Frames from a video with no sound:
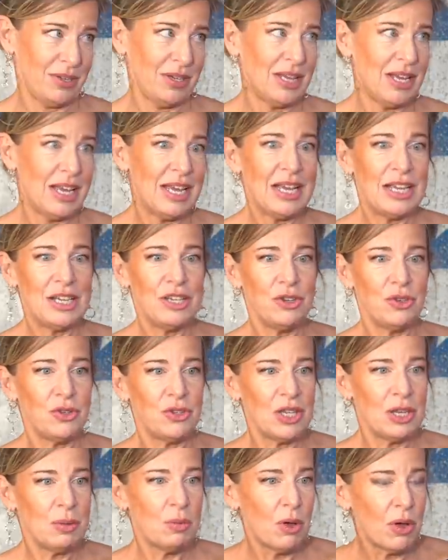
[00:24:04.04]
Mm. You
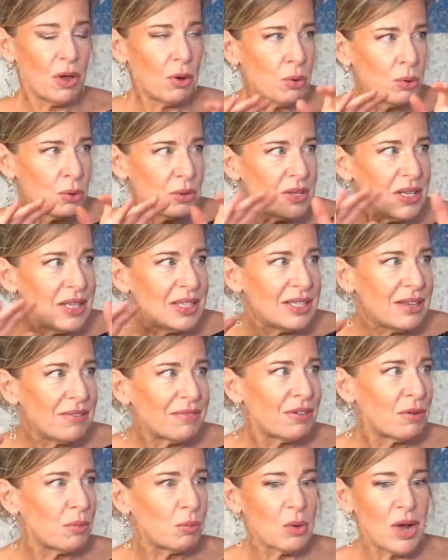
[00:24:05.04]
see what all these
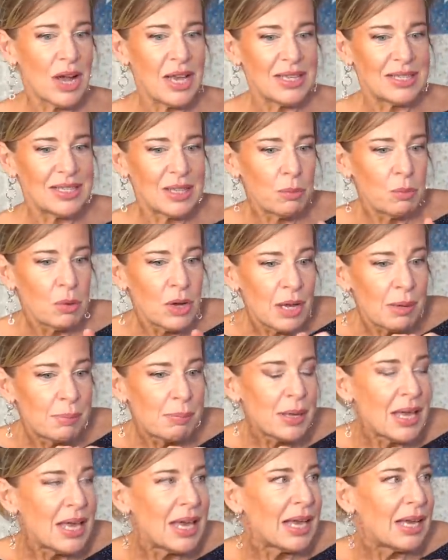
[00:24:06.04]
different ways that we're
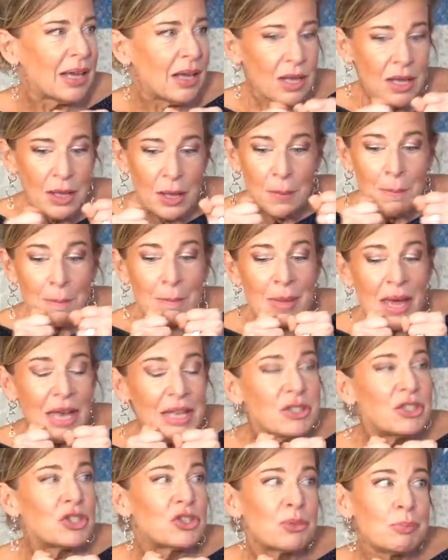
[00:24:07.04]
being
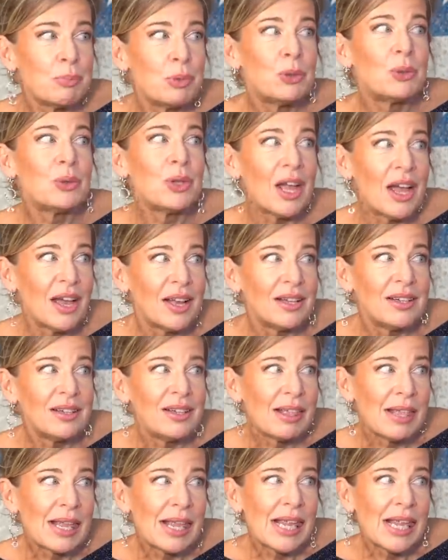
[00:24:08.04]
made smaller.
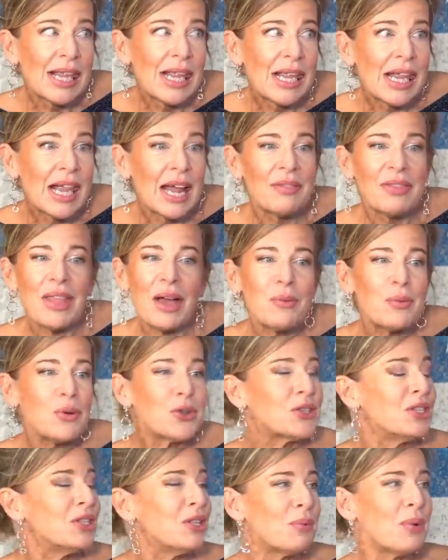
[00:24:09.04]
And that
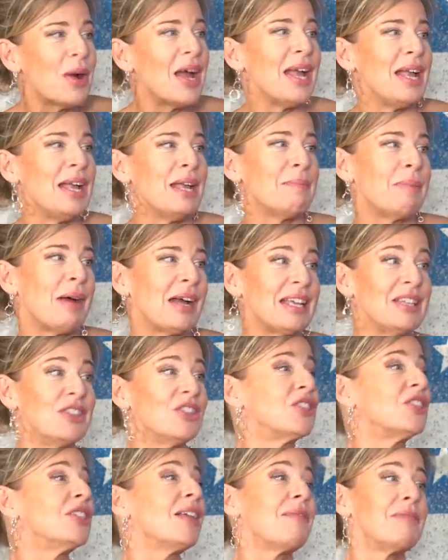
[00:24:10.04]
wasn't the way back in
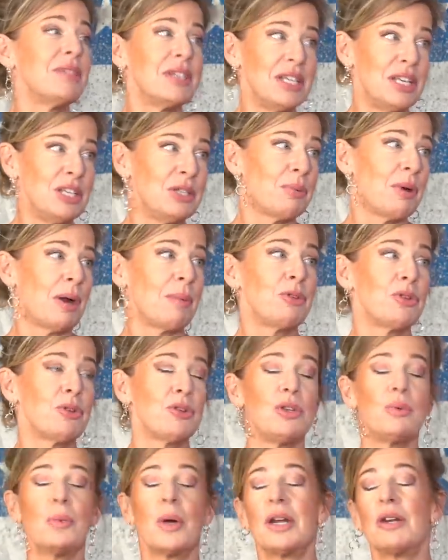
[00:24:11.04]
the 70s, where I'm
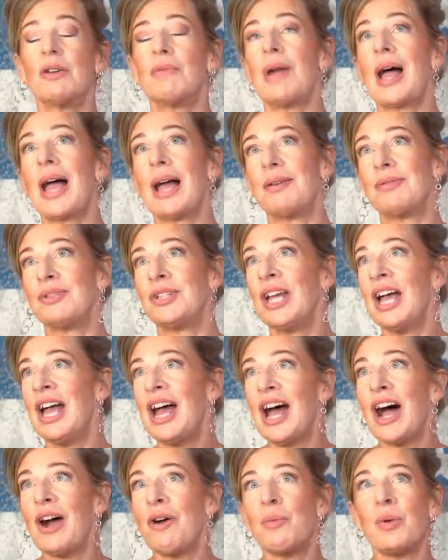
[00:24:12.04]
sure you weren't around.
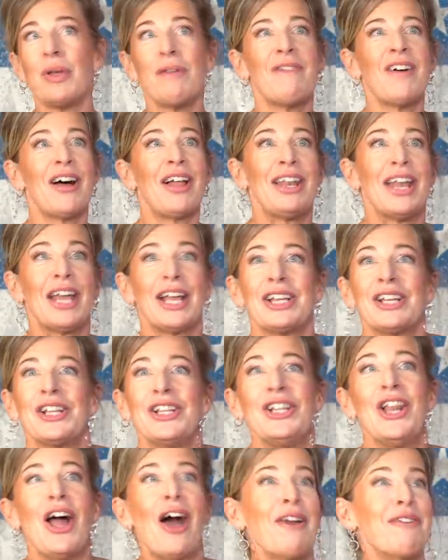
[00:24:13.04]
We felt like
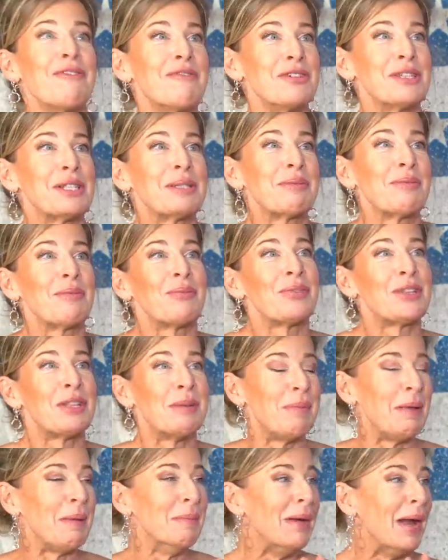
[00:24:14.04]
life was
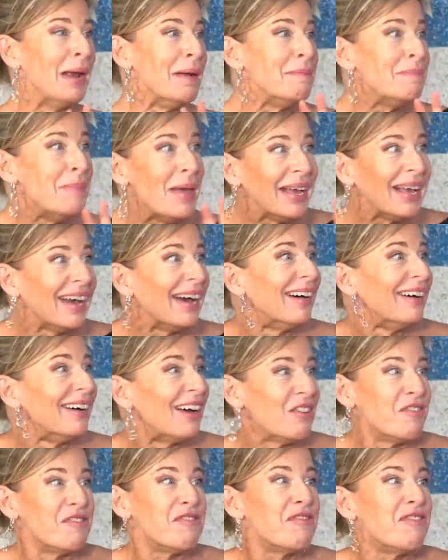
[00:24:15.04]
to be made bigger
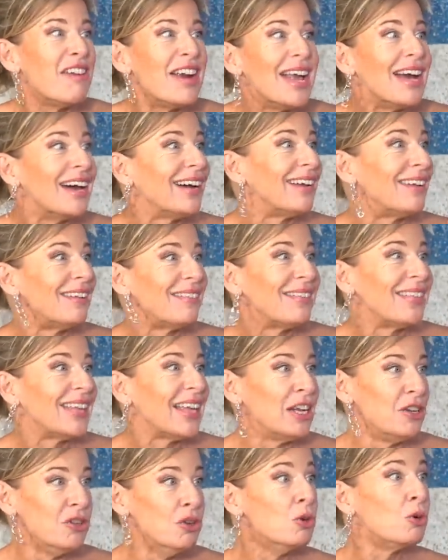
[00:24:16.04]
and freer
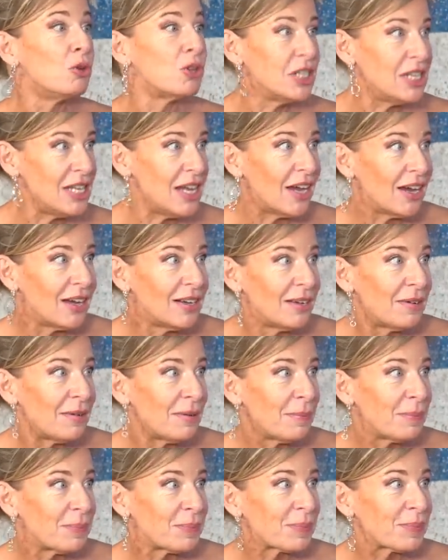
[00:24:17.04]
and naughtier.
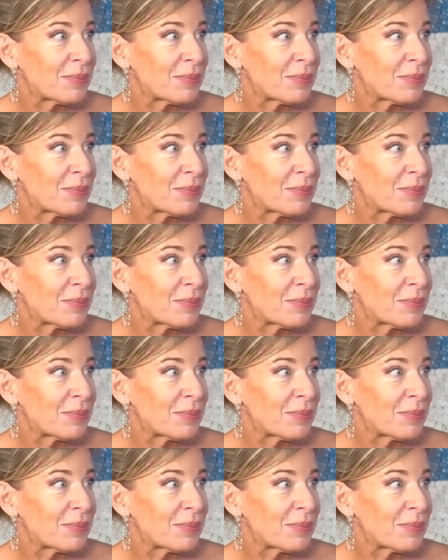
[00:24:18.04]
Mm.